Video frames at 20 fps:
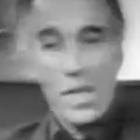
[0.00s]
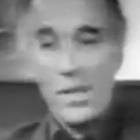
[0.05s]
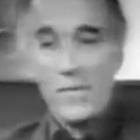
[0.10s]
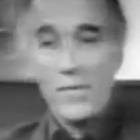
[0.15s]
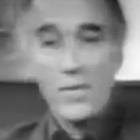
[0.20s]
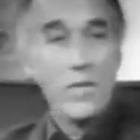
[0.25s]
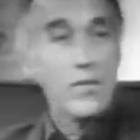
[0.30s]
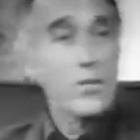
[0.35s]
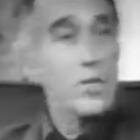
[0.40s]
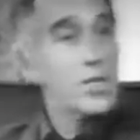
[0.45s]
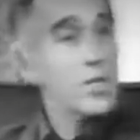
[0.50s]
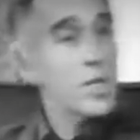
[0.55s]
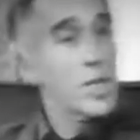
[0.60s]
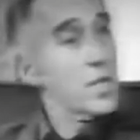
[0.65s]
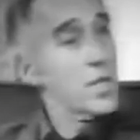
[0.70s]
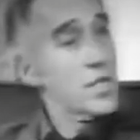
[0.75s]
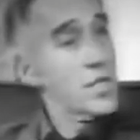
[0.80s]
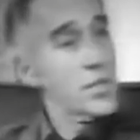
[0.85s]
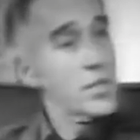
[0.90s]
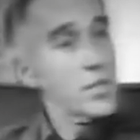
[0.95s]
I have never
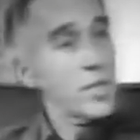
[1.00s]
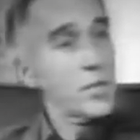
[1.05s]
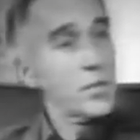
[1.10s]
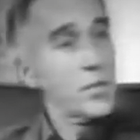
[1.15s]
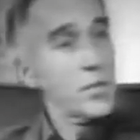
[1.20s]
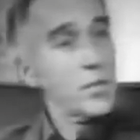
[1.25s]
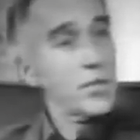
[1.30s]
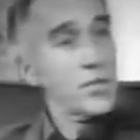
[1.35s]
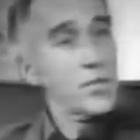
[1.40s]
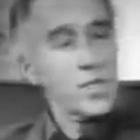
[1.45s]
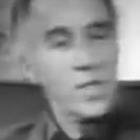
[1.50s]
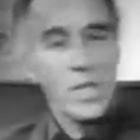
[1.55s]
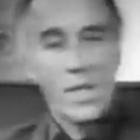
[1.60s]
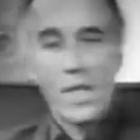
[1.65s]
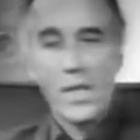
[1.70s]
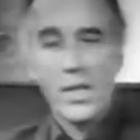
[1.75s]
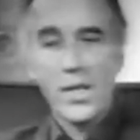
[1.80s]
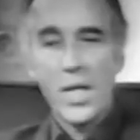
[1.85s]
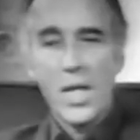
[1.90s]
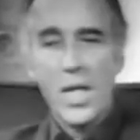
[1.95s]
attended a ceremony of this
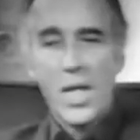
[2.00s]
kind.